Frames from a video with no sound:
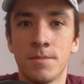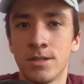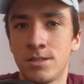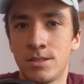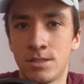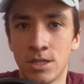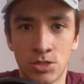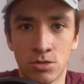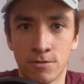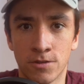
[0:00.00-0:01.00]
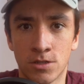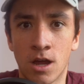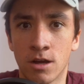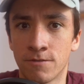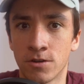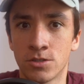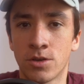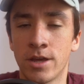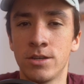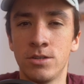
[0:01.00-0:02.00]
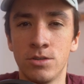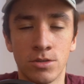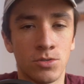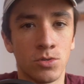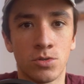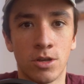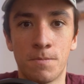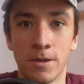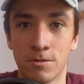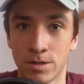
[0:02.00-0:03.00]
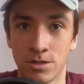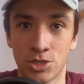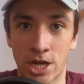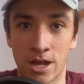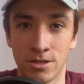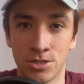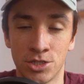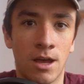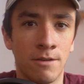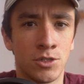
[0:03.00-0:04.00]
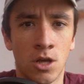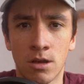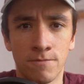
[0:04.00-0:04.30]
a digital photographer, so I knew this was going to be a real challenge. I've shot on